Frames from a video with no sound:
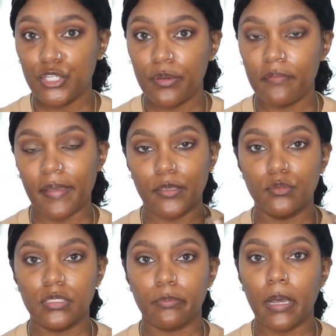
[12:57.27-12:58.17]
If I use
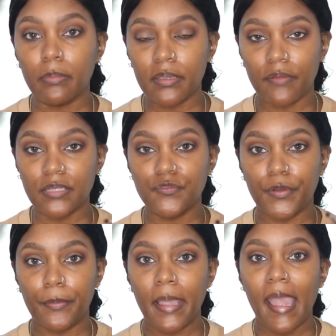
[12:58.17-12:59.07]
a public restroom,
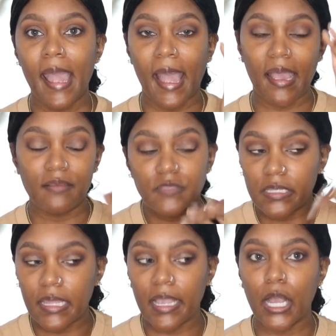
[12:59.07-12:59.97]
I have to
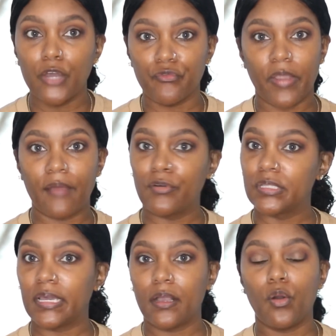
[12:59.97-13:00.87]
like unravel
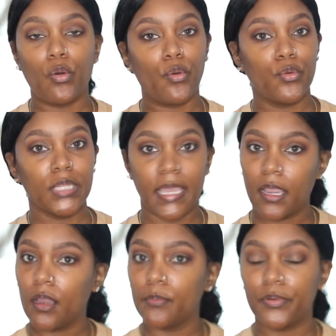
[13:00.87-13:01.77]
like a whole
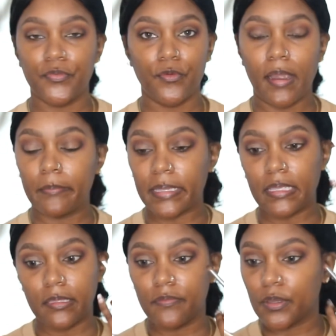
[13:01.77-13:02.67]
layer before I'm
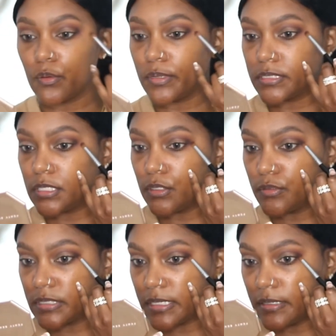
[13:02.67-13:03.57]
even going to
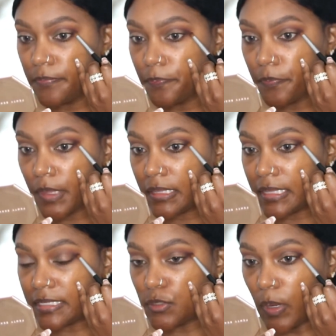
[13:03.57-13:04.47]
use it.
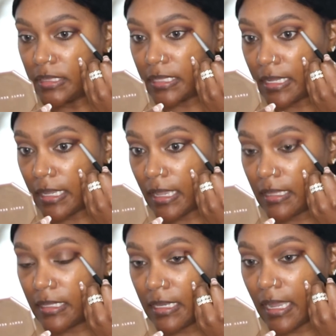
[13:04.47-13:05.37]
one thing. And
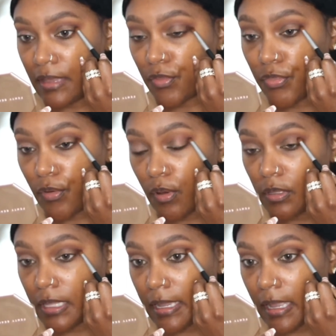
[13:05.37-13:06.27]
then I thought
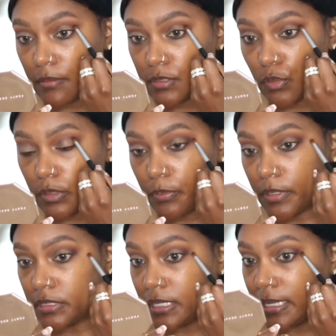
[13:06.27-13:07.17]
like I was the only
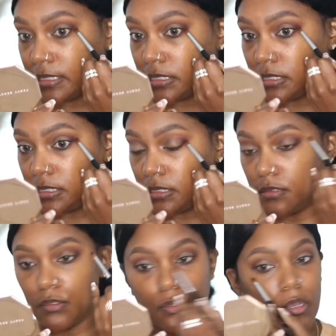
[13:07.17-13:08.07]
person that,
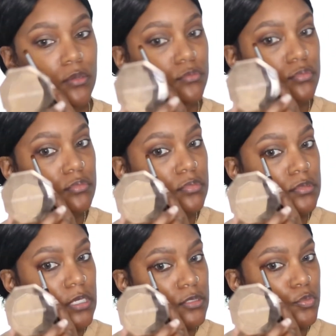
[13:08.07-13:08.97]
you know,
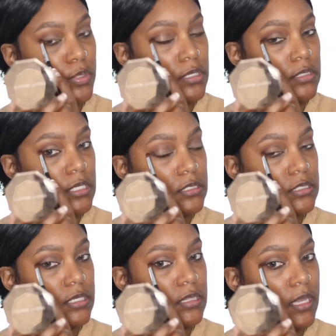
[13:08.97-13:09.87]
does weird things
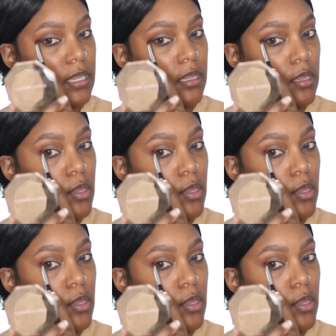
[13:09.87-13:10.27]
like that.